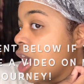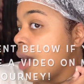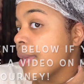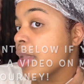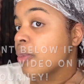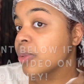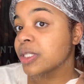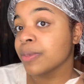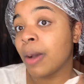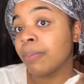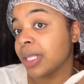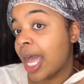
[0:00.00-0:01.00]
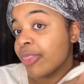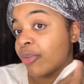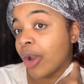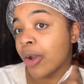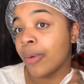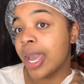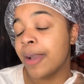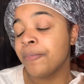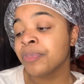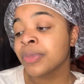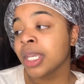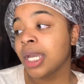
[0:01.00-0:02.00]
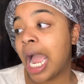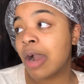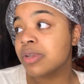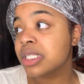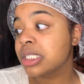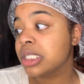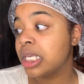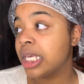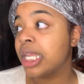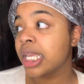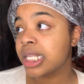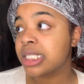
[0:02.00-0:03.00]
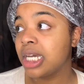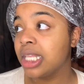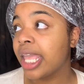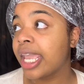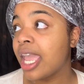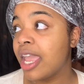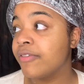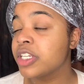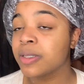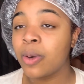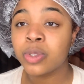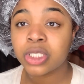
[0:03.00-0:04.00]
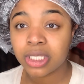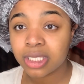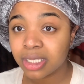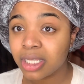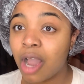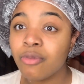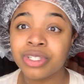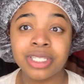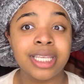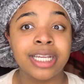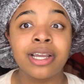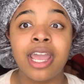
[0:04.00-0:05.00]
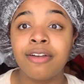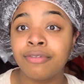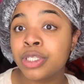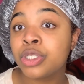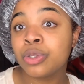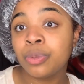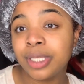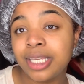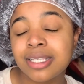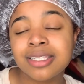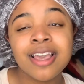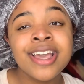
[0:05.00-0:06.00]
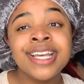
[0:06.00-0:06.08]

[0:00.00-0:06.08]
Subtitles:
it was applied the right way. I was getting it done like every time I went to the salon, which is like every 2 weeks.